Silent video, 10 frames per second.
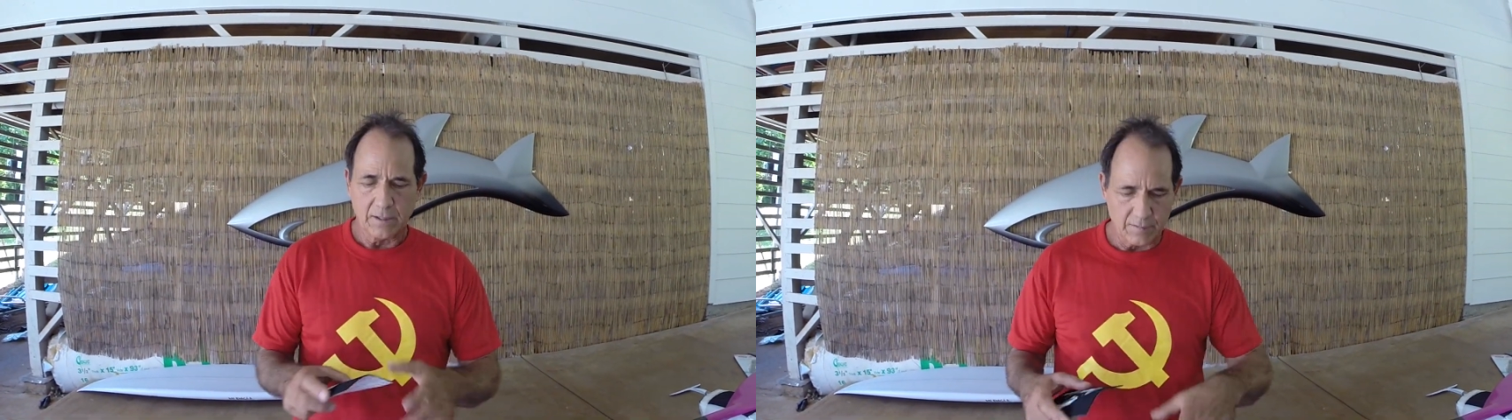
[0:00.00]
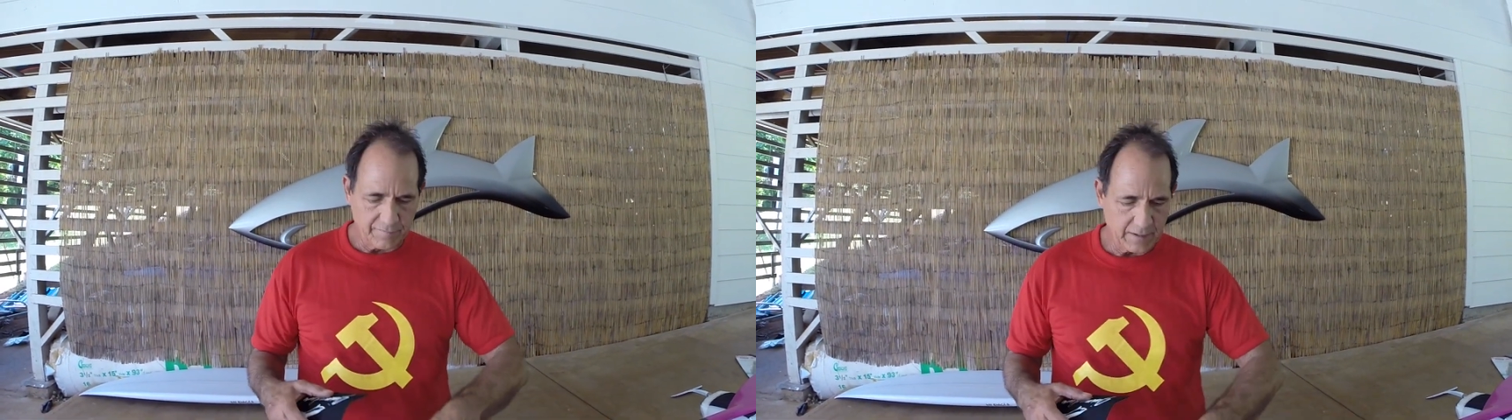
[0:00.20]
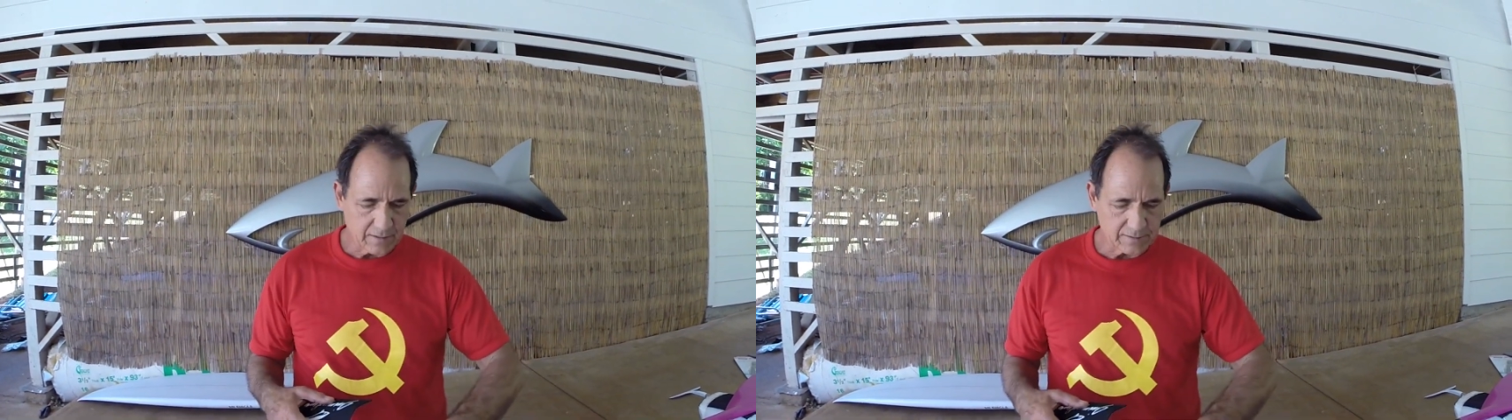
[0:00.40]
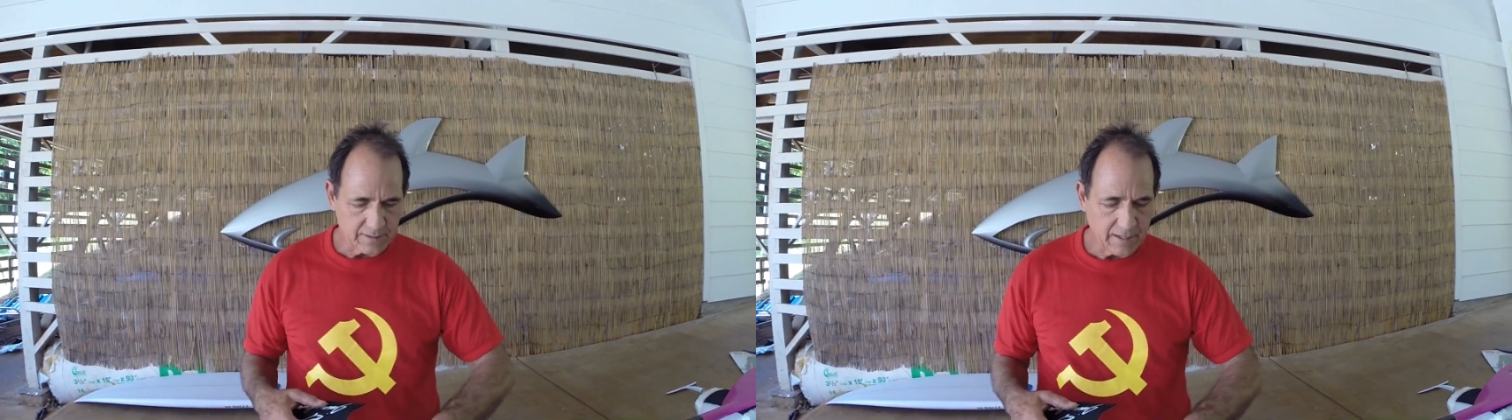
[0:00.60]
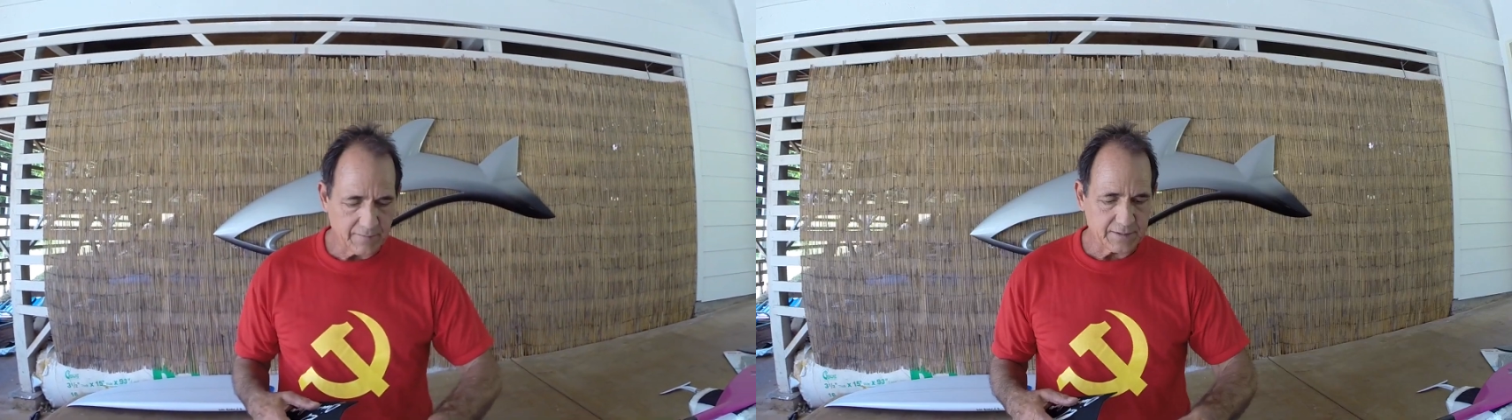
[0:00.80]
your fingers
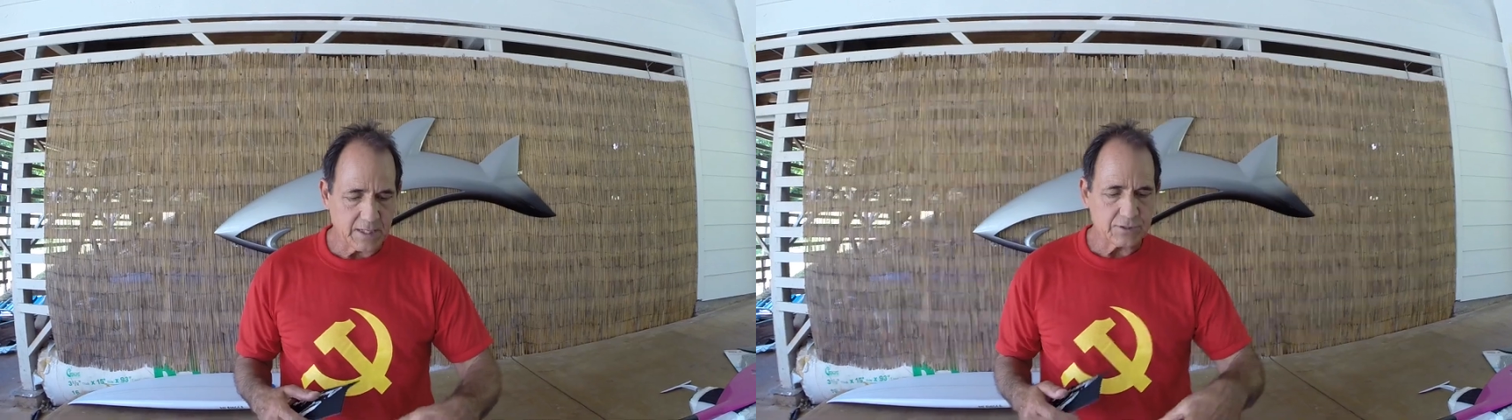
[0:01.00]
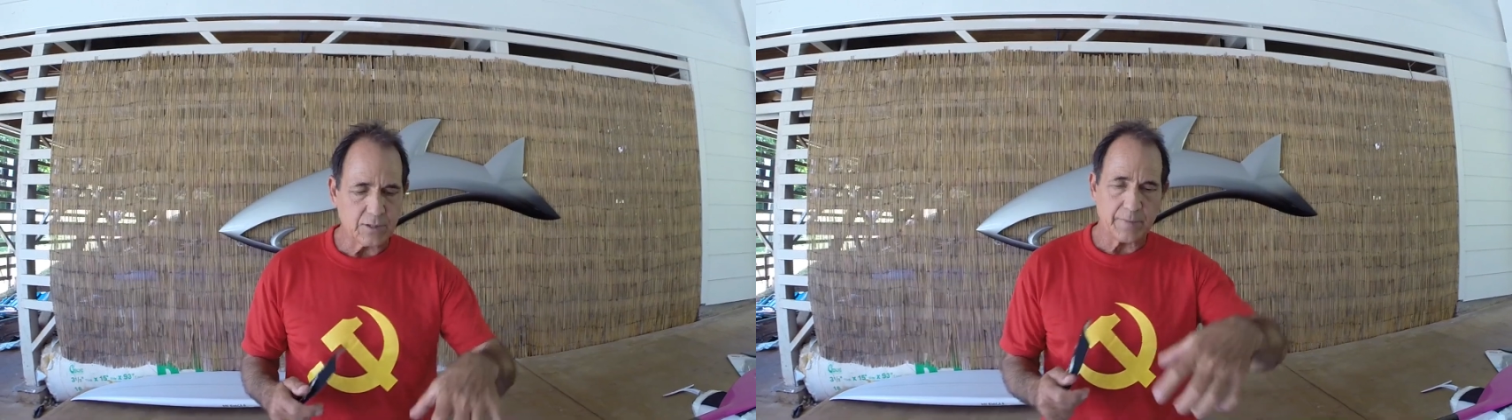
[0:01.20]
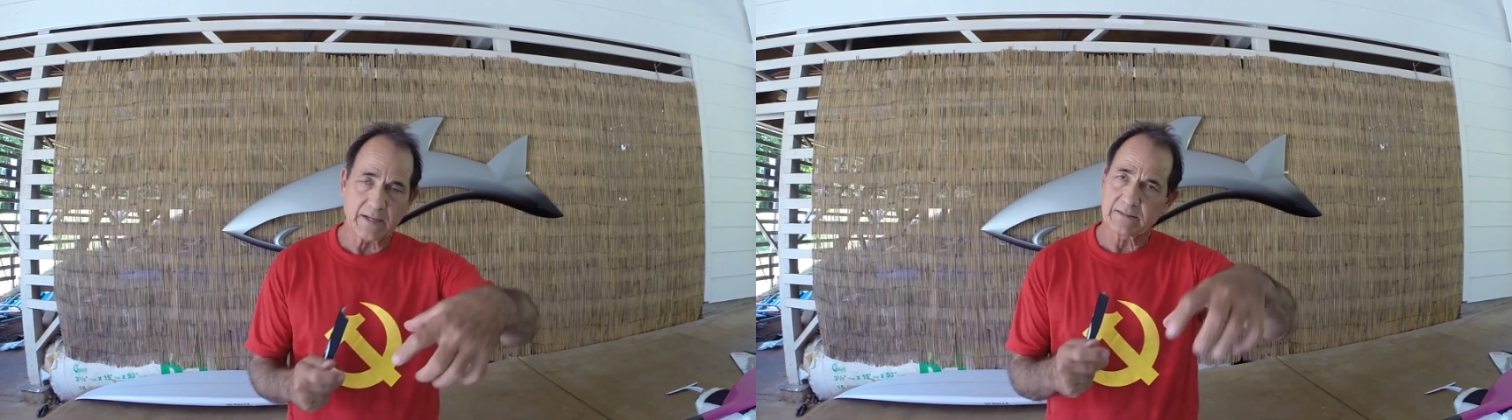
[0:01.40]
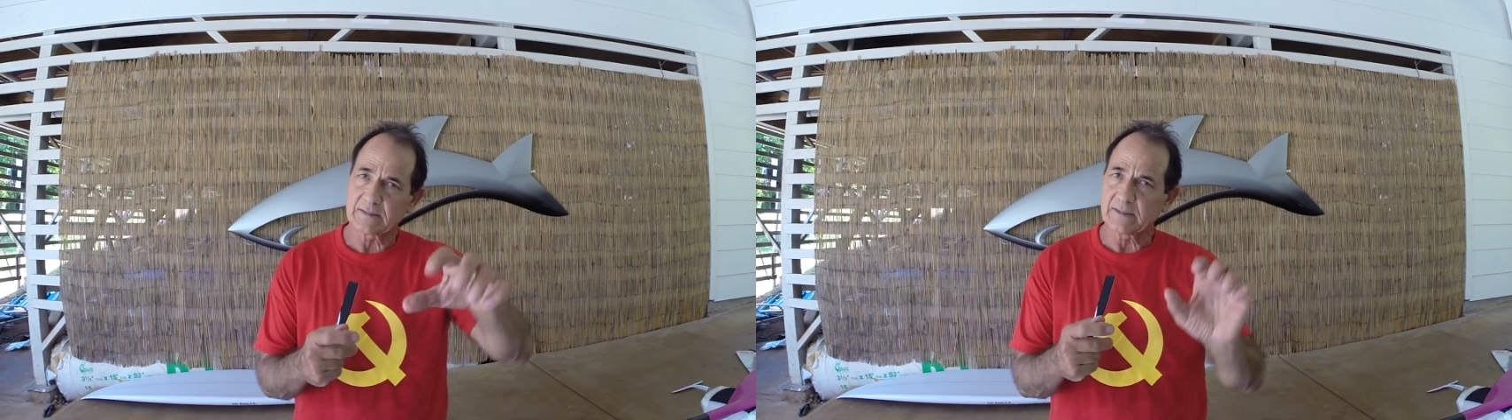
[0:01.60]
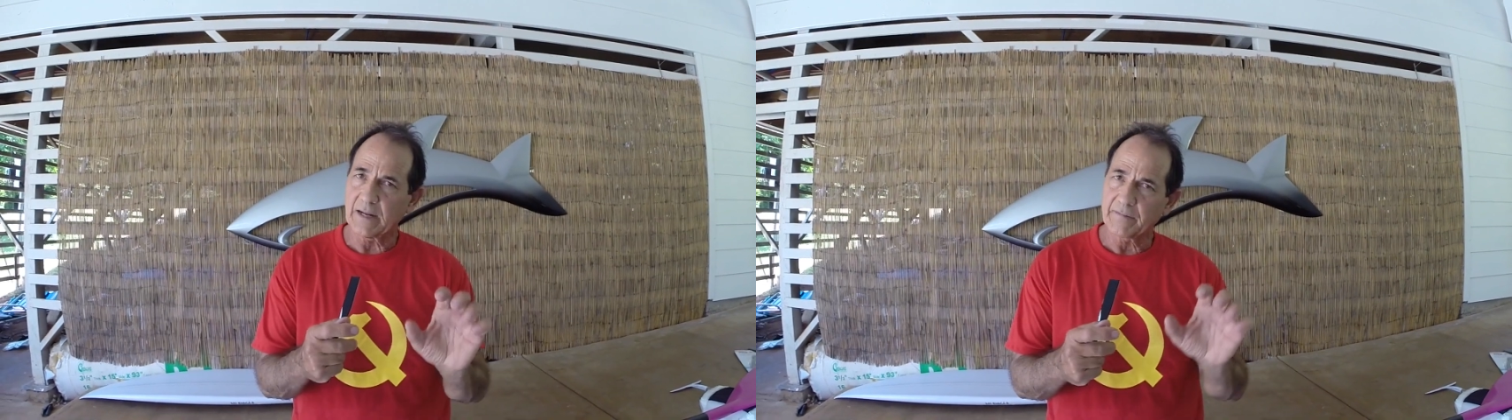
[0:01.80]
will never touch it because
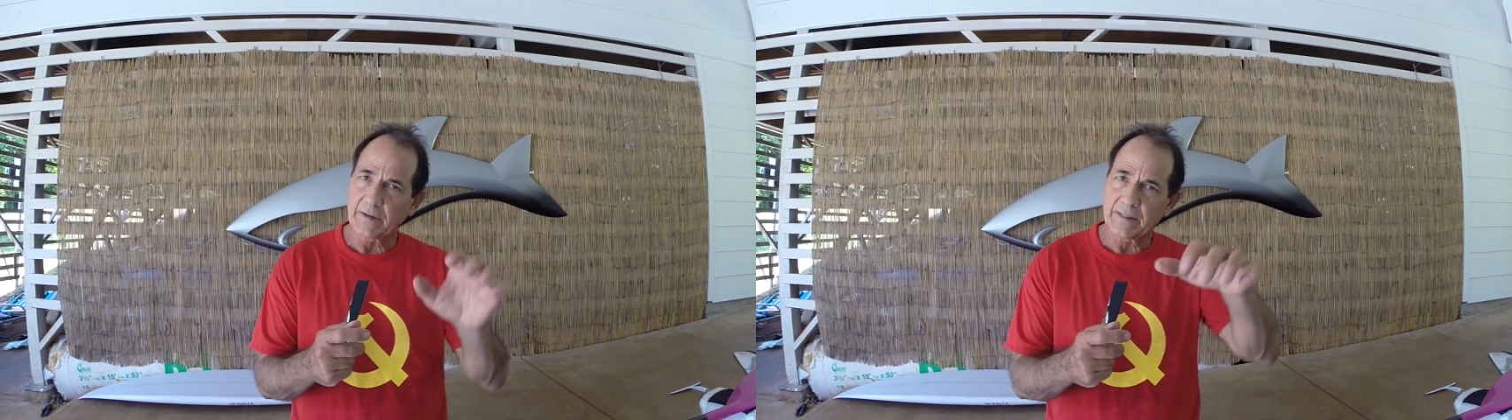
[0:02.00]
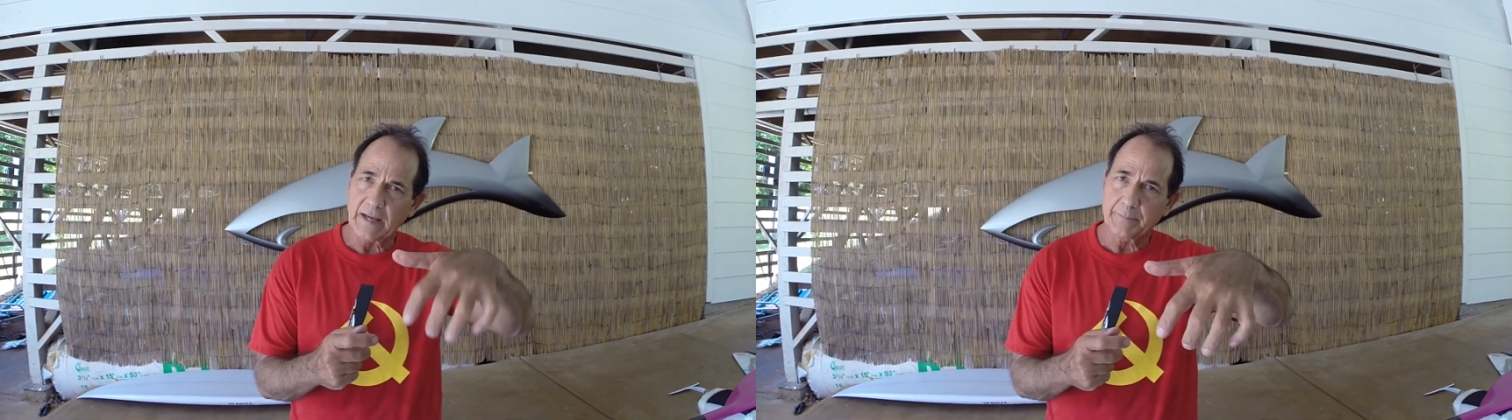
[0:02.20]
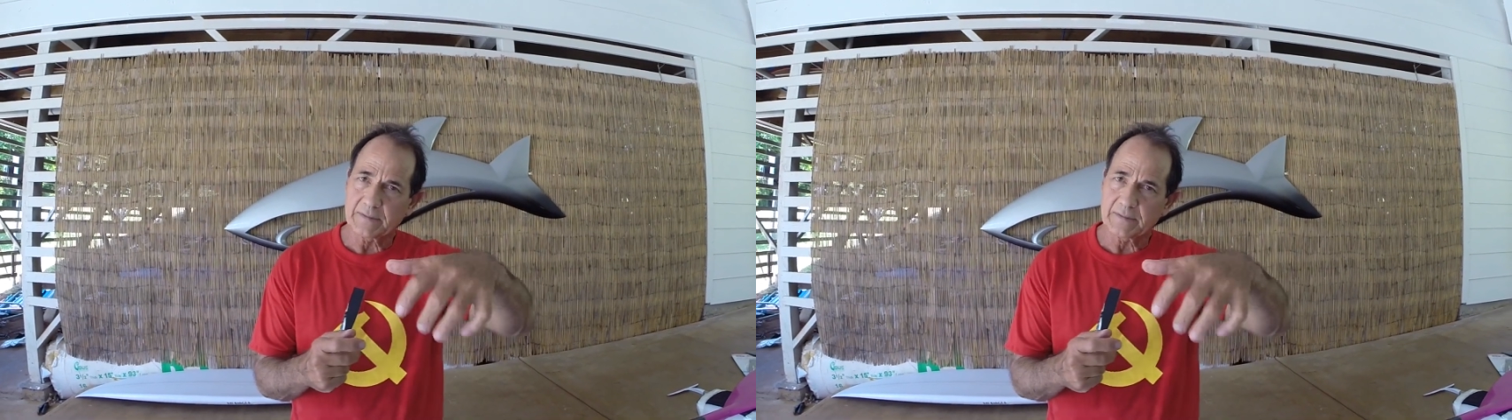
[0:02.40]
it's never in that